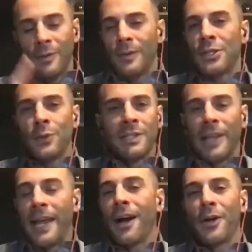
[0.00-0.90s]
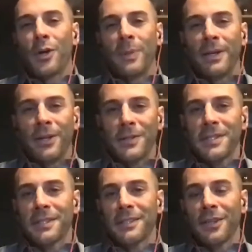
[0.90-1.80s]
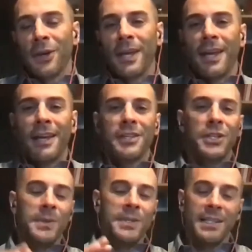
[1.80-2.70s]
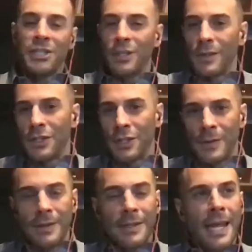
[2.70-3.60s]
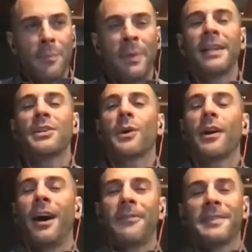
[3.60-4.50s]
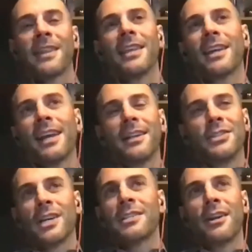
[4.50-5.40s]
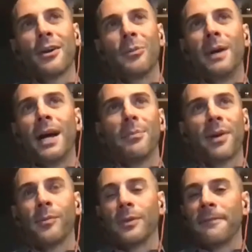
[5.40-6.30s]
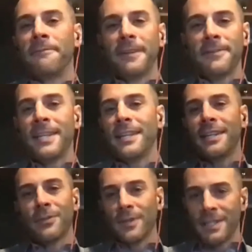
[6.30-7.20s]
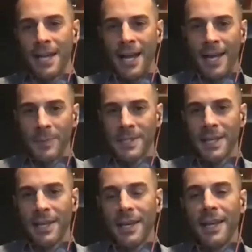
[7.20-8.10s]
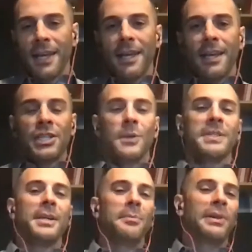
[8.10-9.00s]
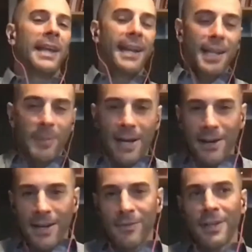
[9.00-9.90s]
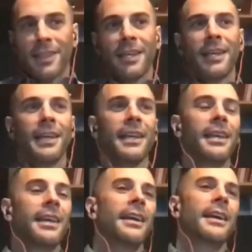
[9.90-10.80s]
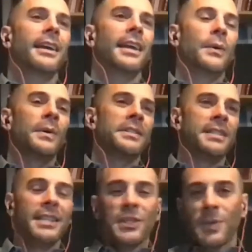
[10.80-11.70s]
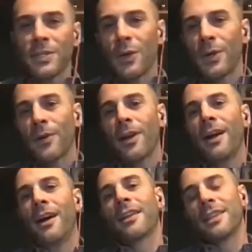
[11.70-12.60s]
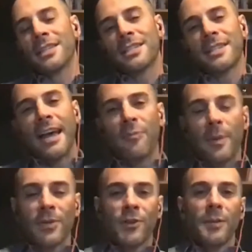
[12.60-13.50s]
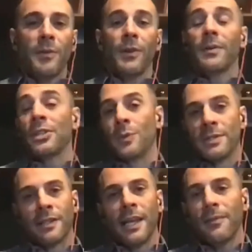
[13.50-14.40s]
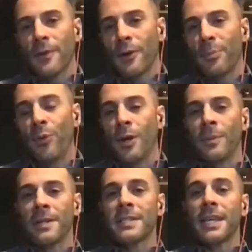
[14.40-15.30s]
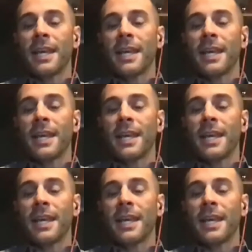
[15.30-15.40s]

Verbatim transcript: She was late on her bills okay she was she she had been into our office i think i had adjusted her bite probably 15 different times he was complaining about everything. It was this was going wrong. This staff member treated me rude. She was late for her appointments.